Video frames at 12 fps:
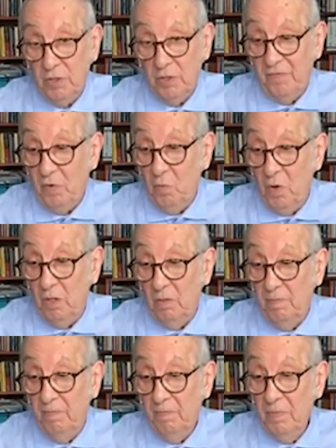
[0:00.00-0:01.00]
if you will.
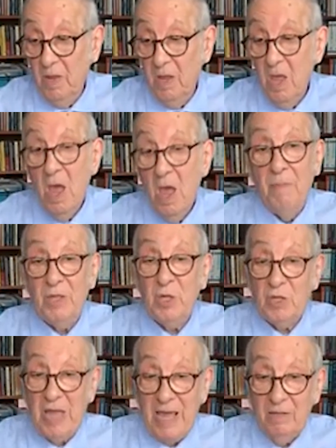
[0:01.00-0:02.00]
But
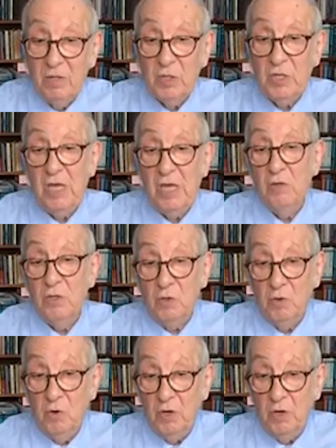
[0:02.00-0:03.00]
stainless steel is a
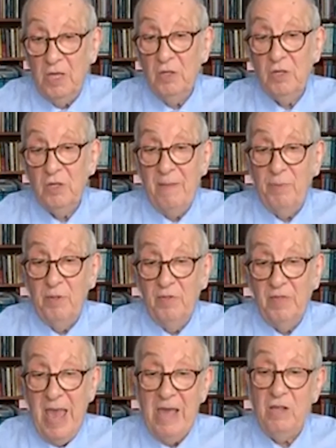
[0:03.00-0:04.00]
good example
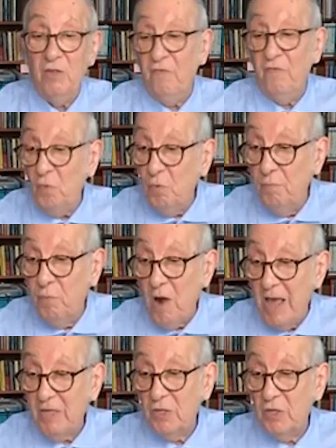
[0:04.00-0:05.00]
of that is food
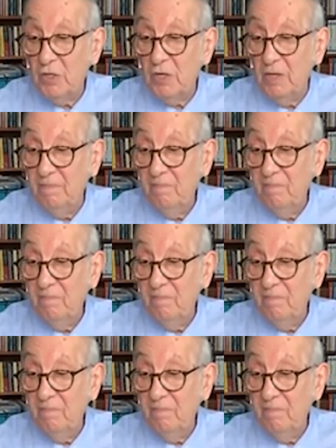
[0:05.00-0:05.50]
processing,